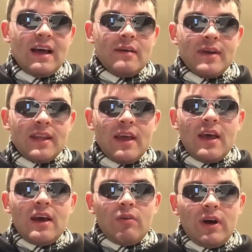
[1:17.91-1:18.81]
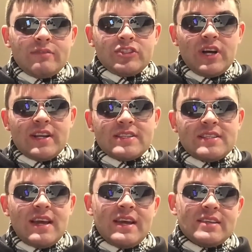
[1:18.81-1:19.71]
I mean, what I'm trying to
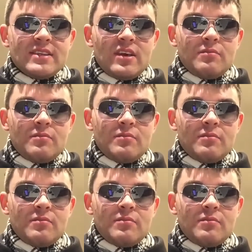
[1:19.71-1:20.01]
say is